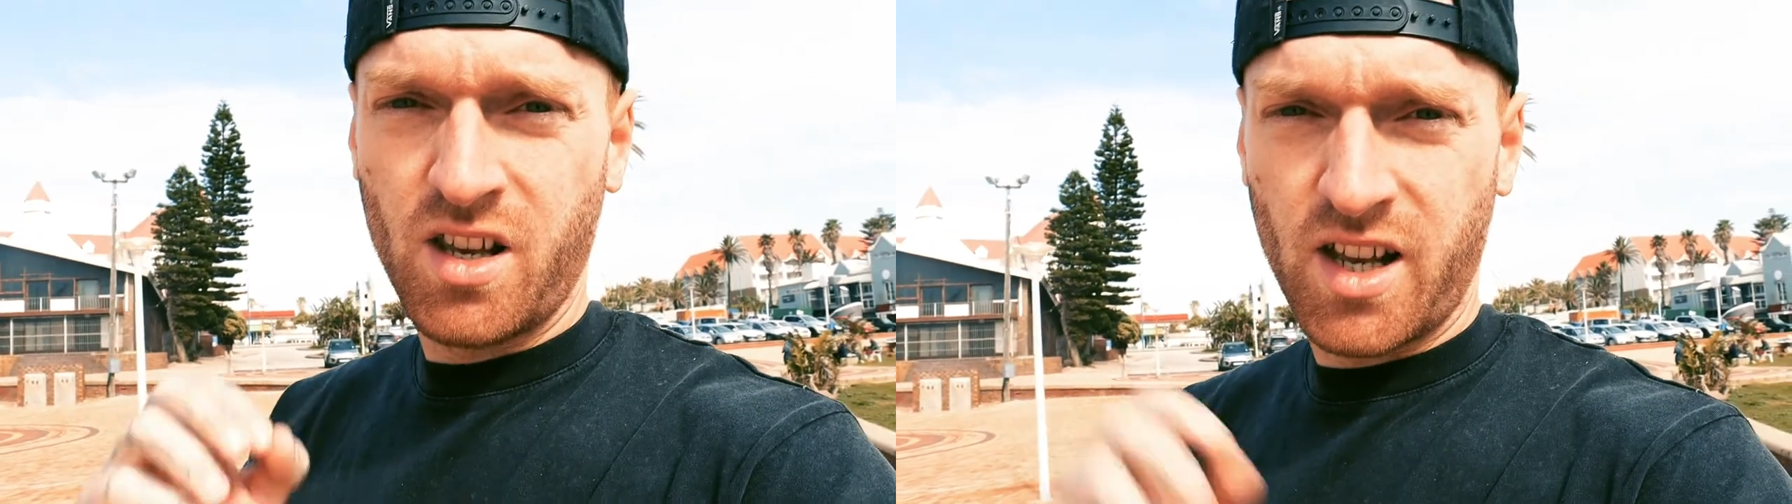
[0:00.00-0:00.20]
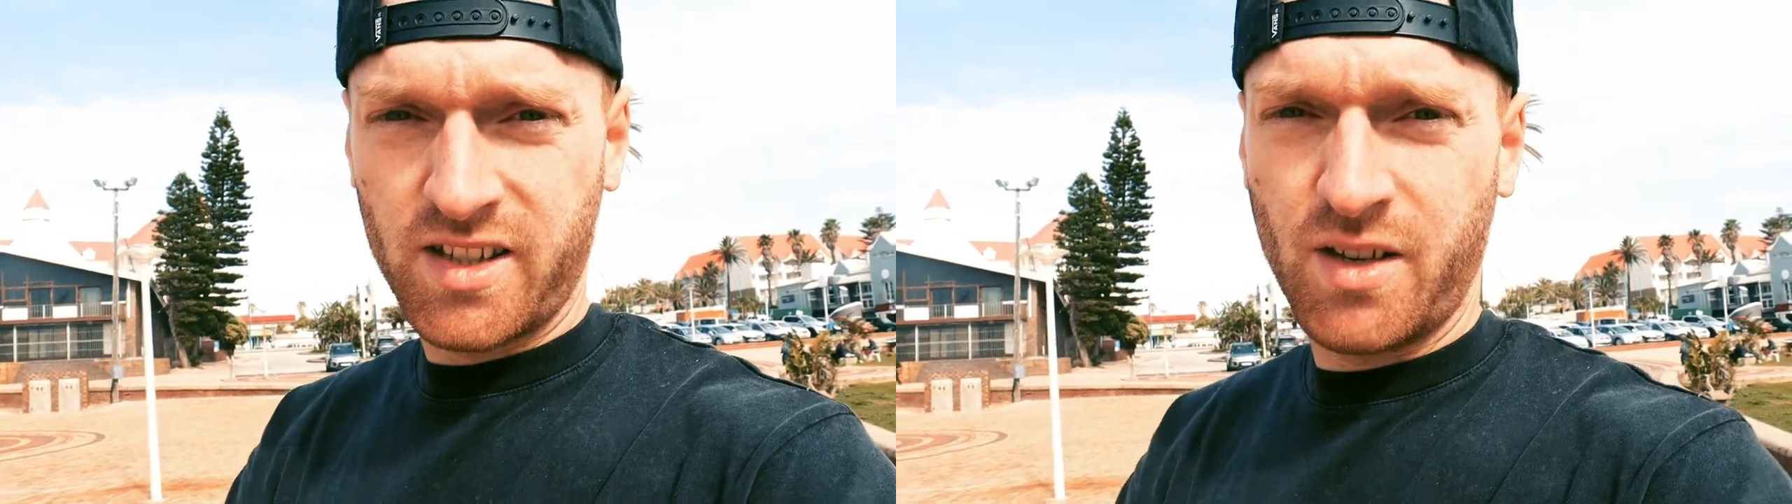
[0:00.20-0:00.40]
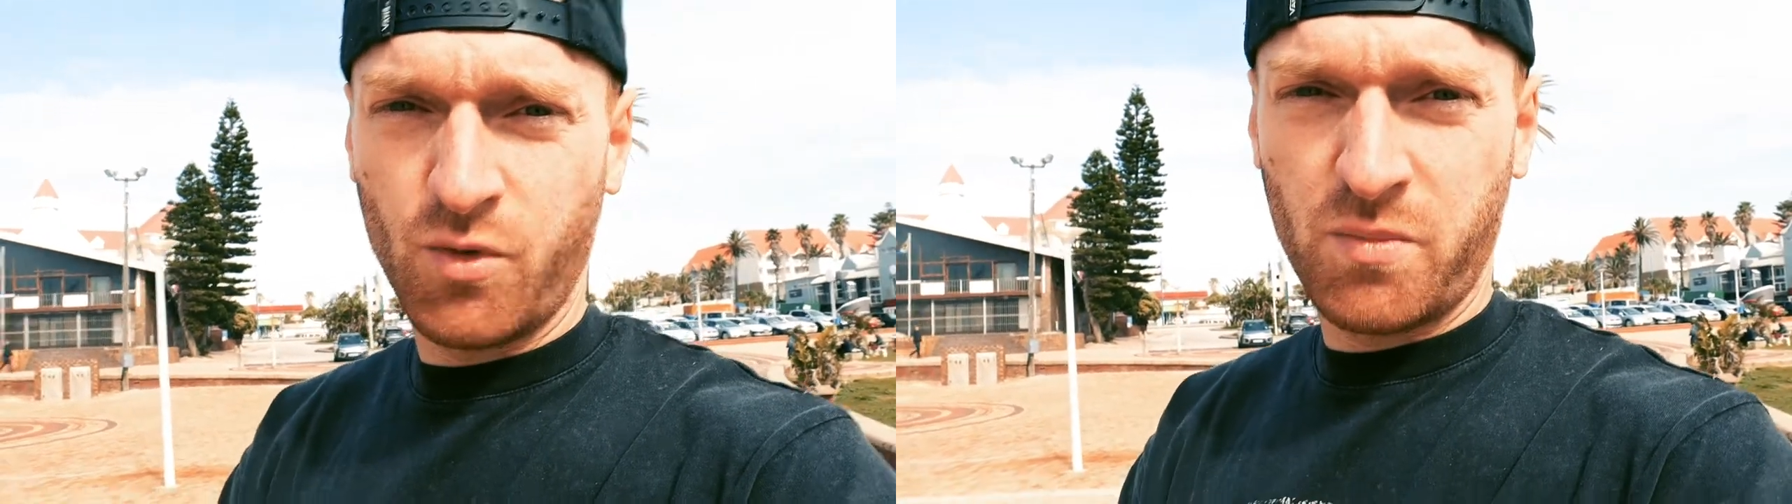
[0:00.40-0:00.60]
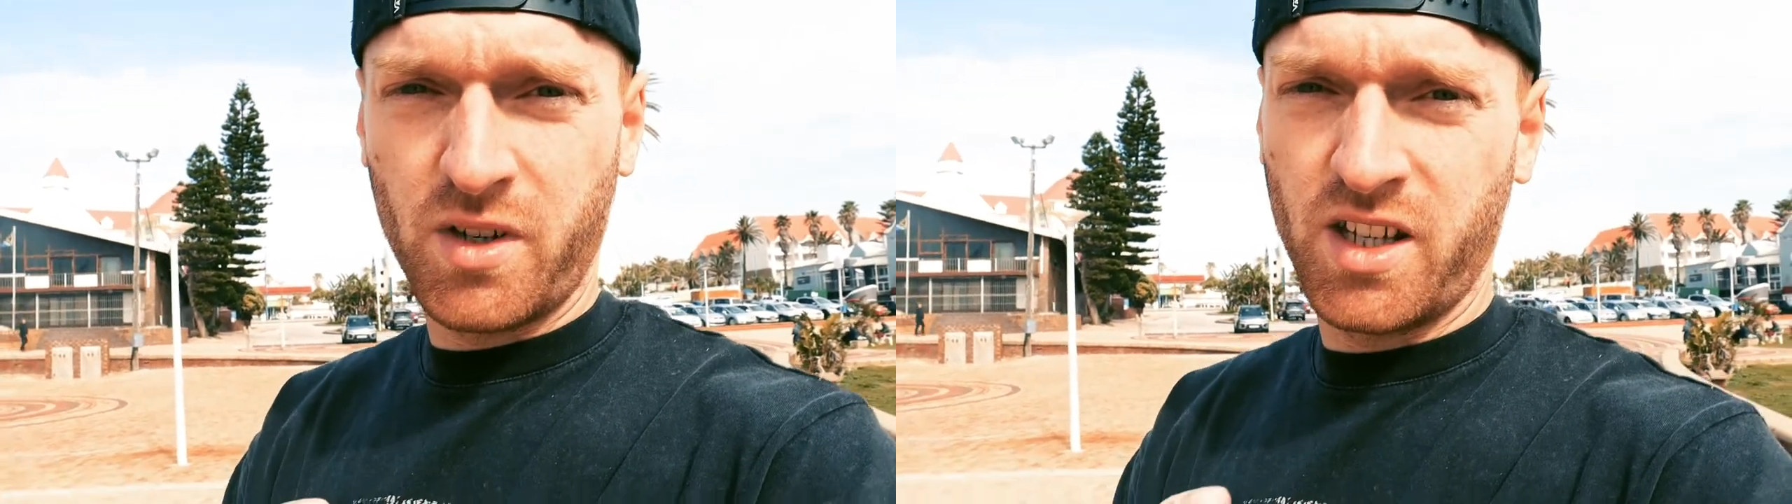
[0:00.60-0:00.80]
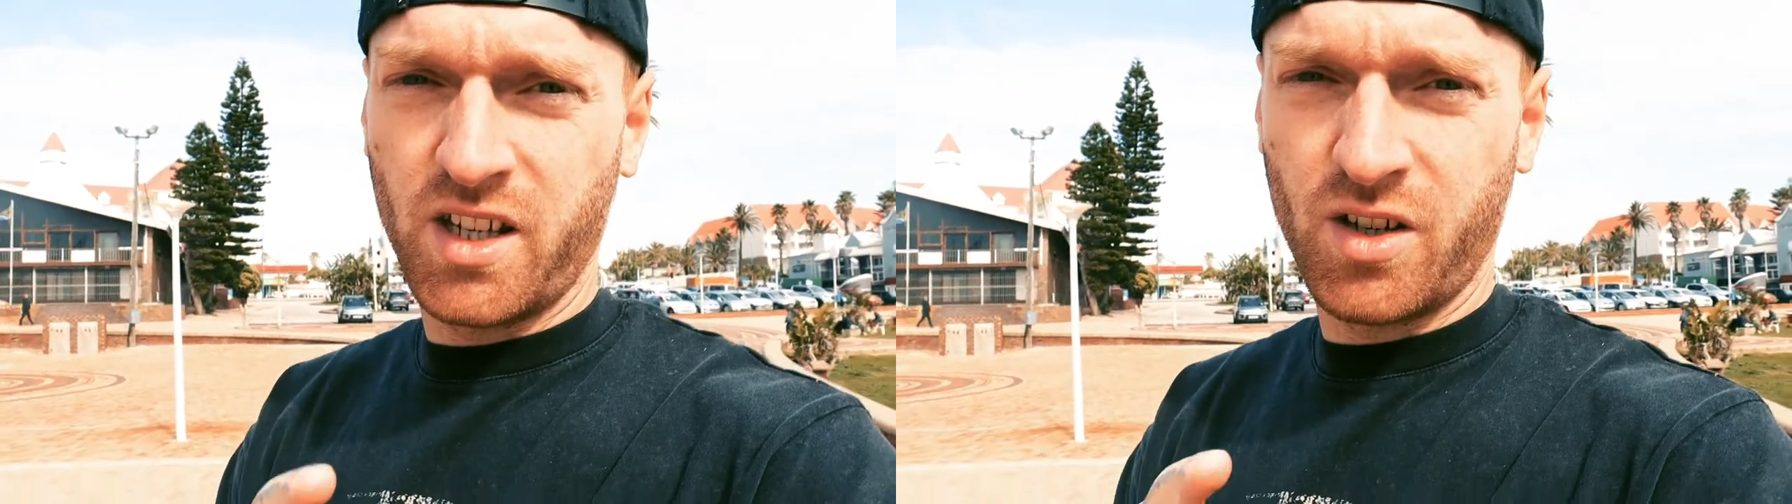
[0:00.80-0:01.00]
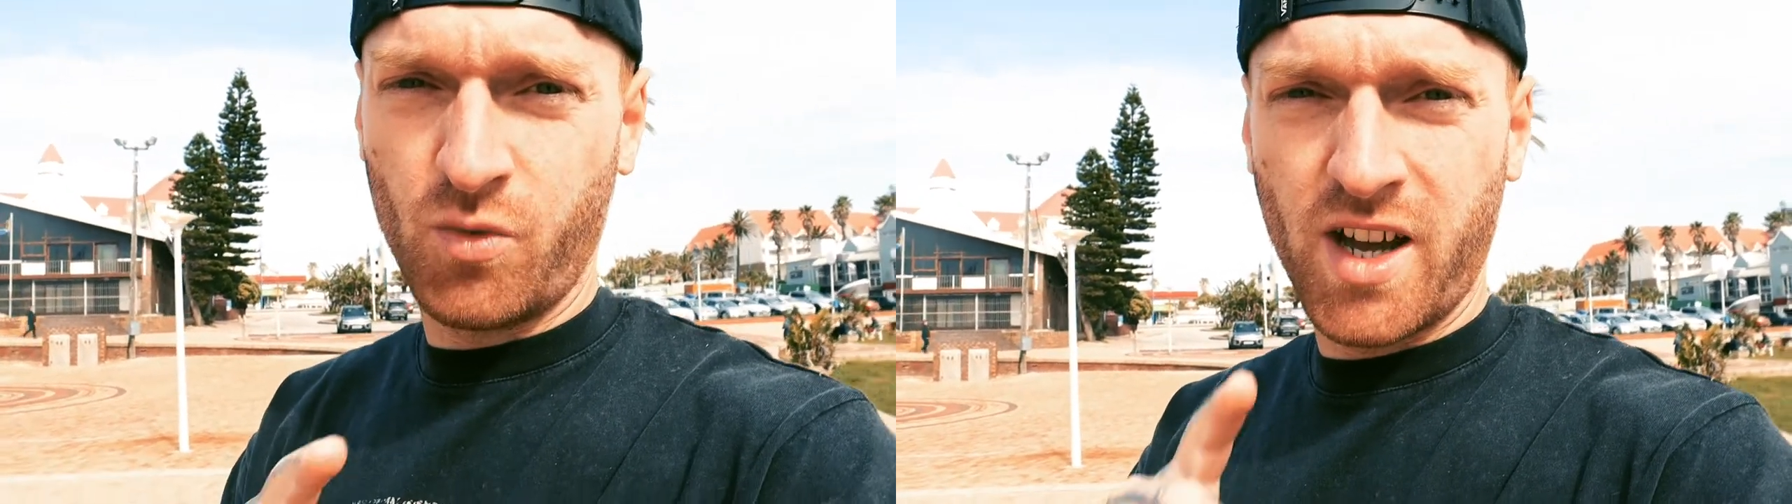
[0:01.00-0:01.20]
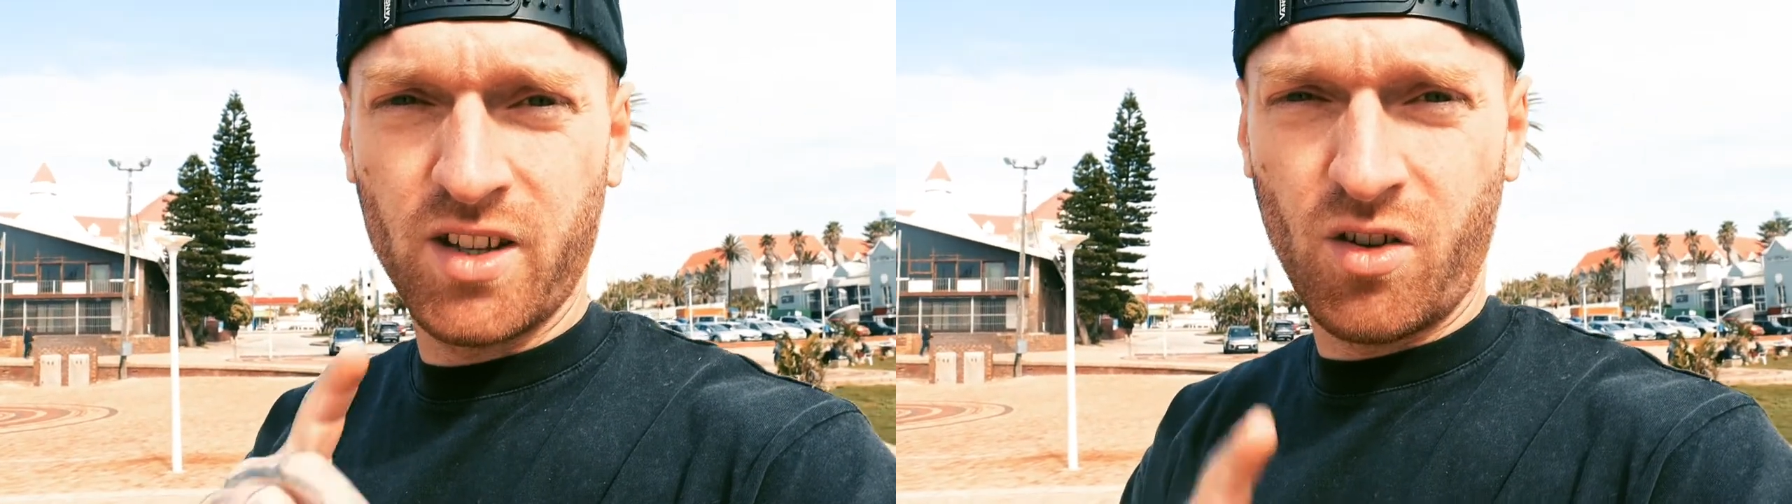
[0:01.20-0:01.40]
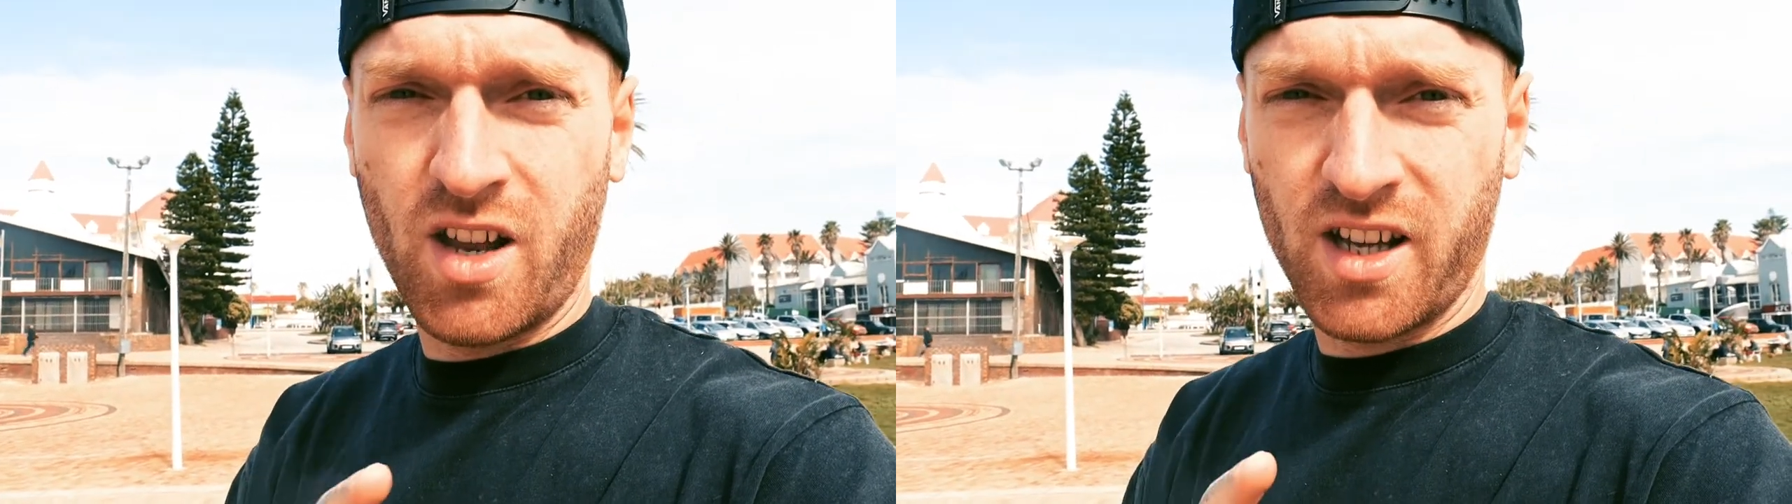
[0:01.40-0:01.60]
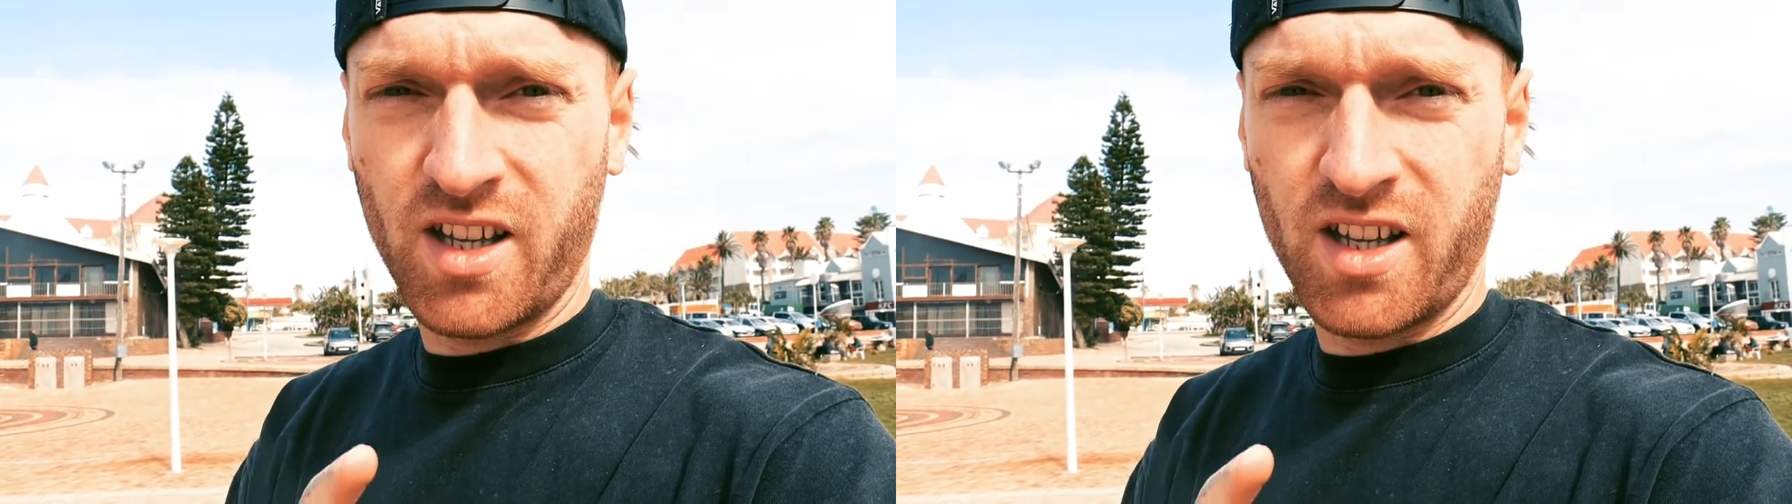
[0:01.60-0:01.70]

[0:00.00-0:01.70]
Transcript: Last time we've been here, we had no luck,